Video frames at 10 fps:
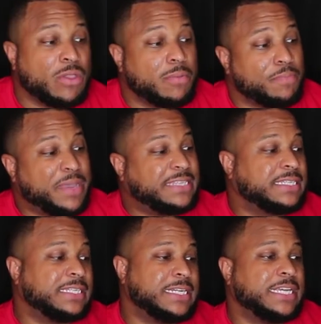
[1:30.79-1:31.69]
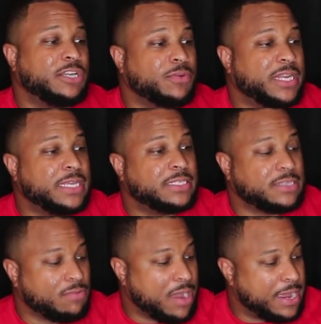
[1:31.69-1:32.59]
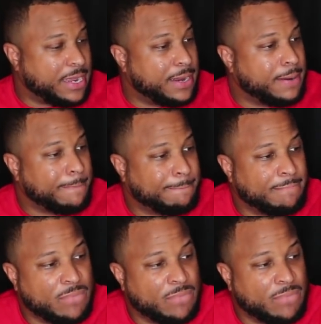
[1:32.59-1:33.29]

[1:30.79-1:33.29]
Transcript: But basically the ingredients are right here.